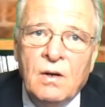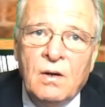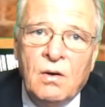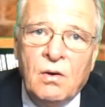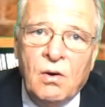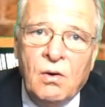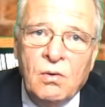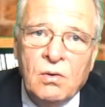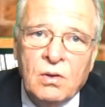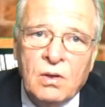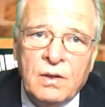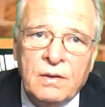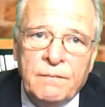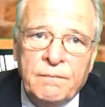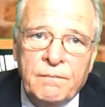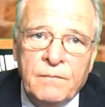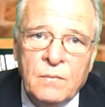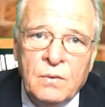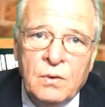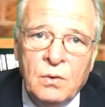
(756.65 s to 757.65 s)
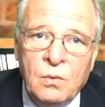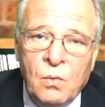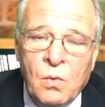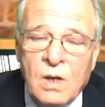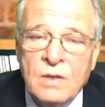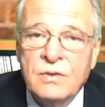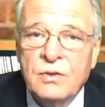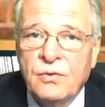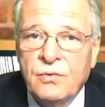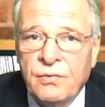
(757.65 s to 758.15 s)
Hoagland, who
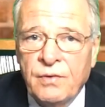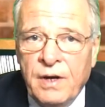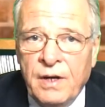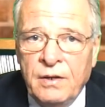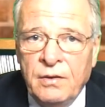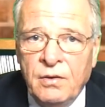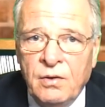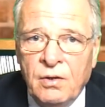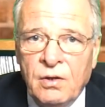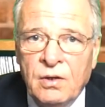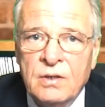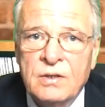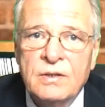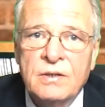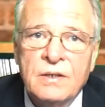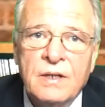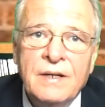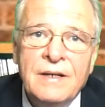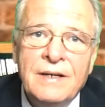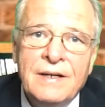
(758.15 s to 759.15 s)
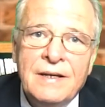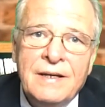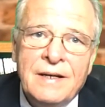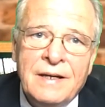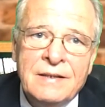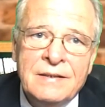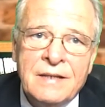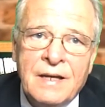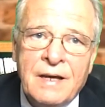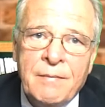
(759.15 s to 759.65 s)
was a trained nurse,
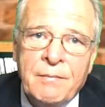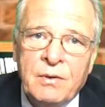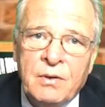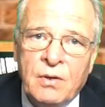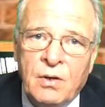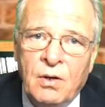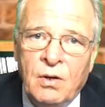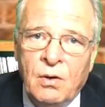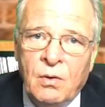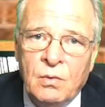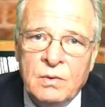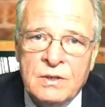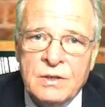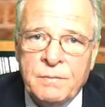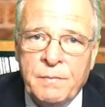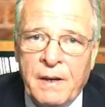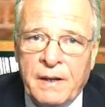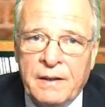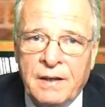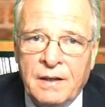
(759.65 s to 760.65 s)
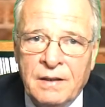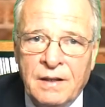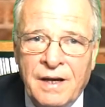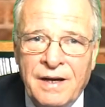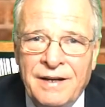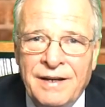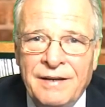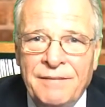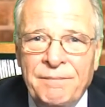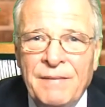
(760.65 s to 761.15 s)
examined Ho and
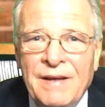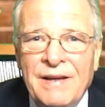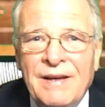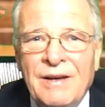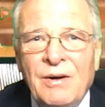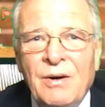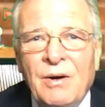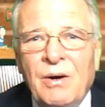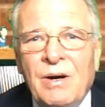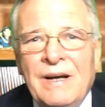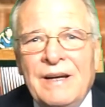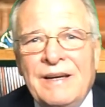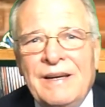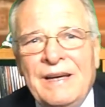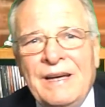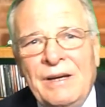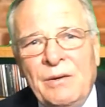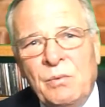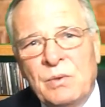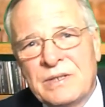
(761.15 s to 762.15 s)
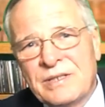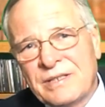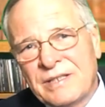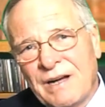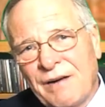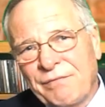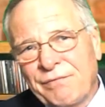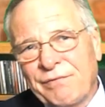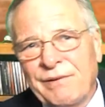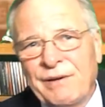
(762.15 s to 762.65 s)
speculated he was
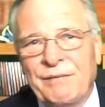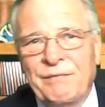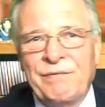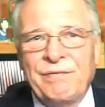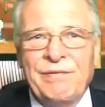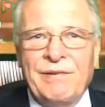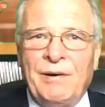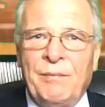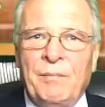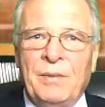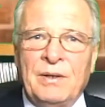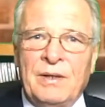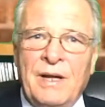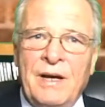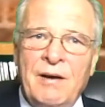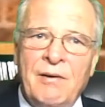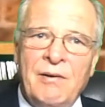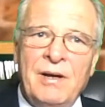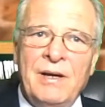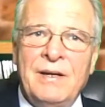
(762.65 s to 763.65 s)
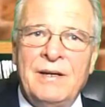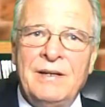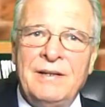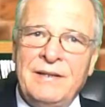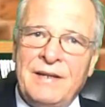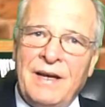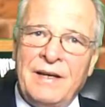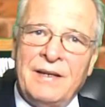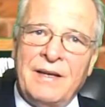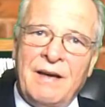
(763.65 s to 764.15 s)
suffering from malaria,
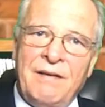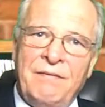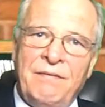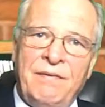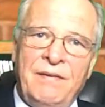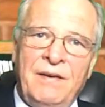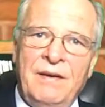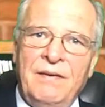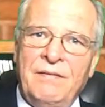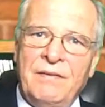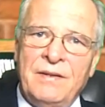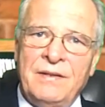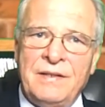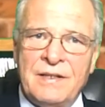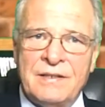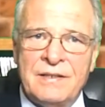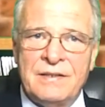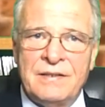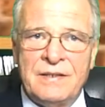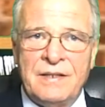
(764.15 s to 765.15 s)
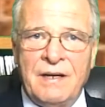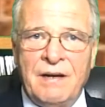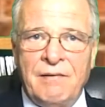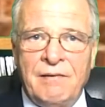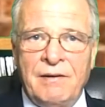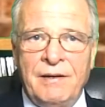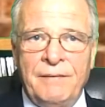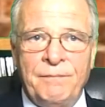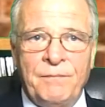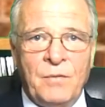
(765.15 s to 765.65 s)
dengue fever,
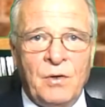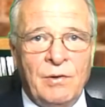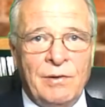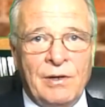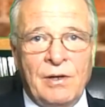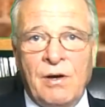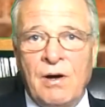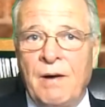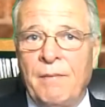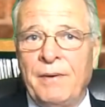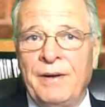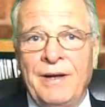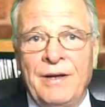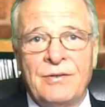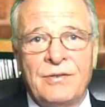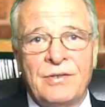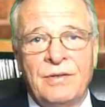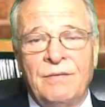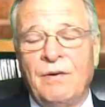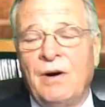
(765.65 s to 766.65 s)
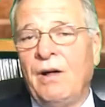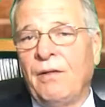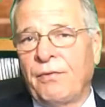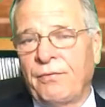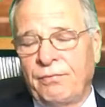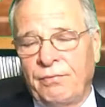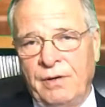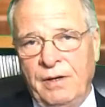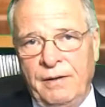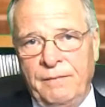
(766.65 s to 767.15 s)
dysentery, or a combination of all
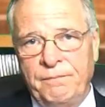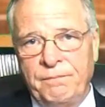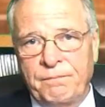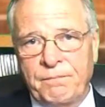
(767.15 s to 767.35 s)
three.